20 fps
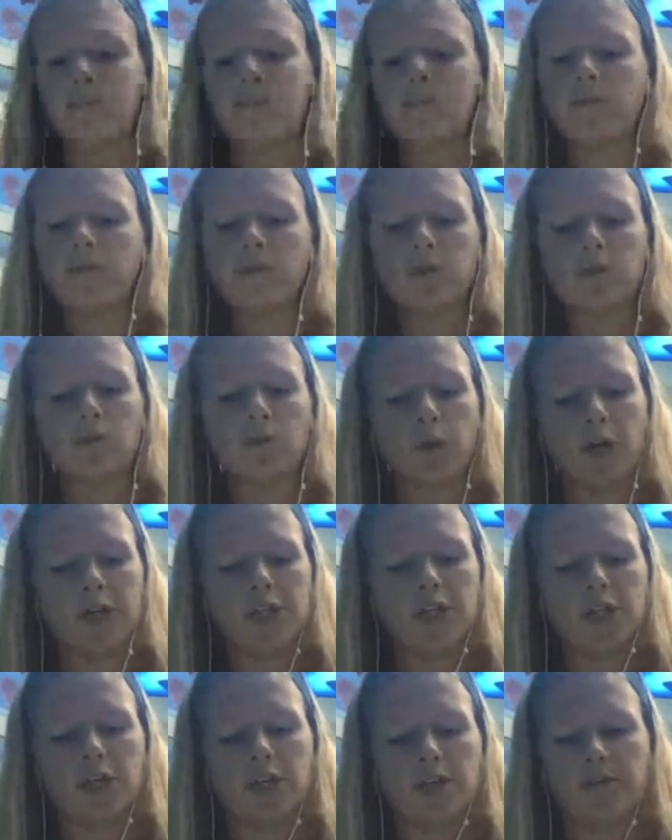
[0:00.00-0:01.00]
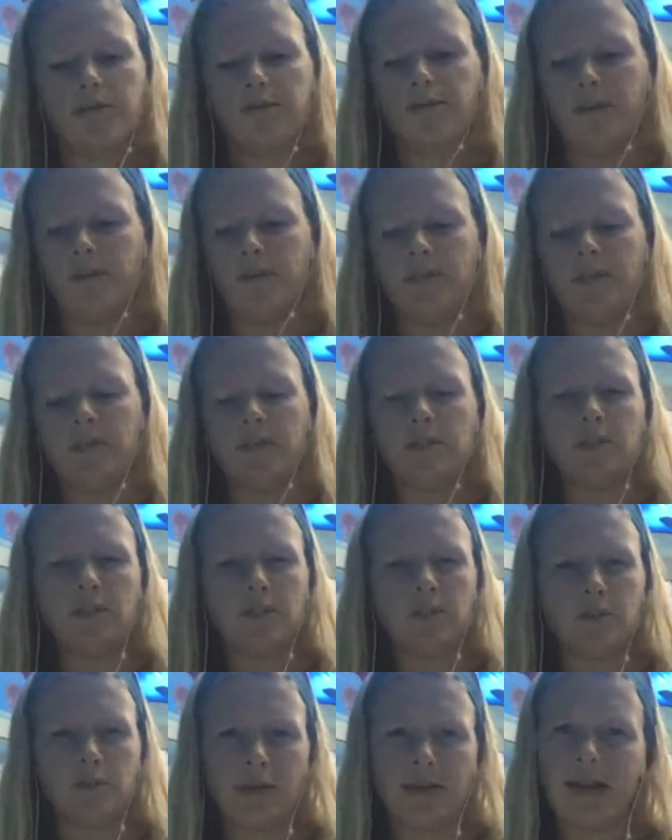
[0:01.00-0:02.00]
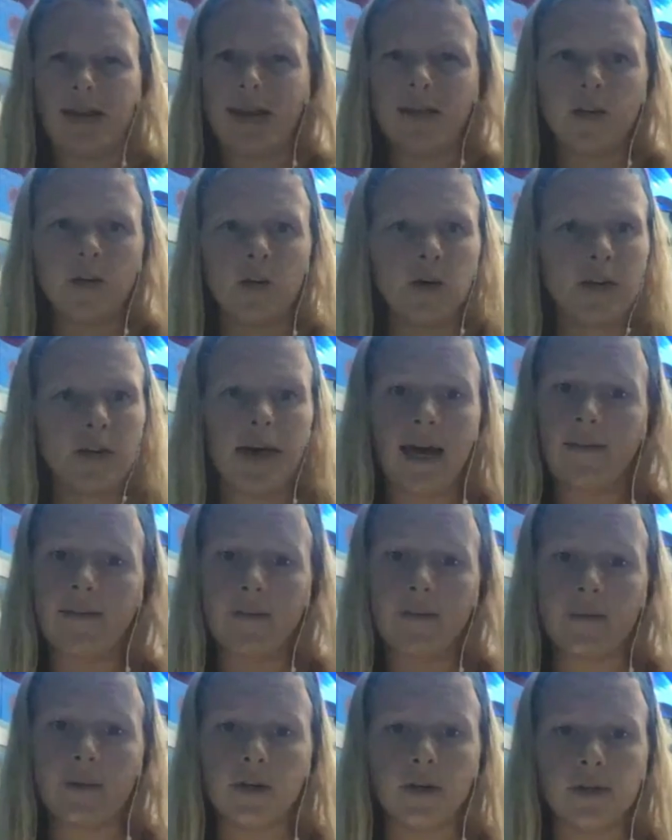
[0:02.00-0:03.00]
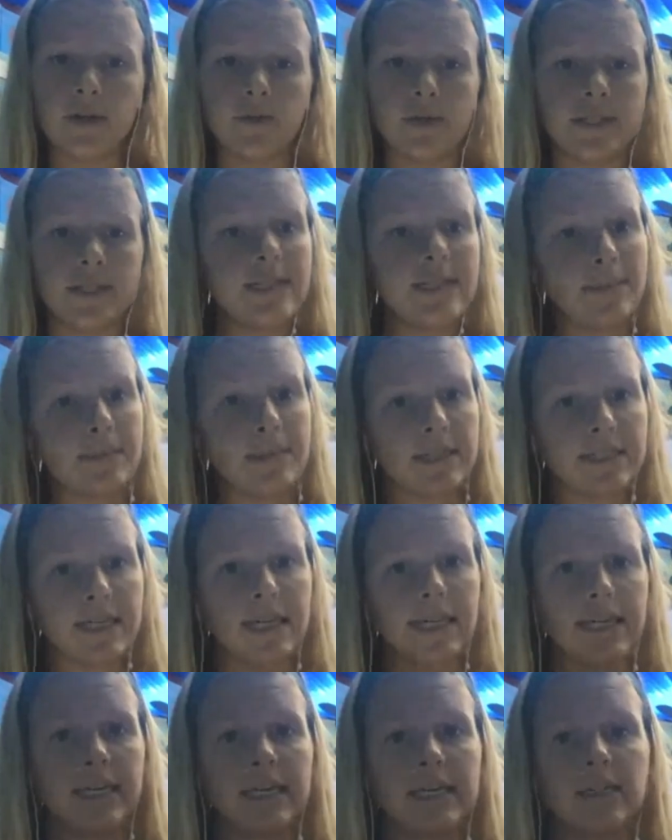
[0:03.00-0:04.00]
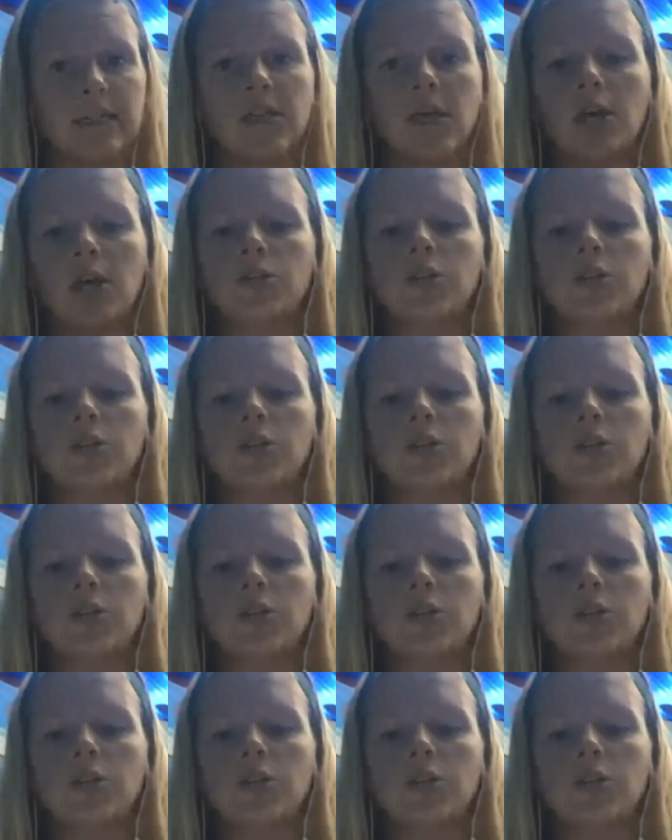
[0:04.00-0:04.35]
some of those words are confusing to you, like I know not everyone knows what a septic tank is,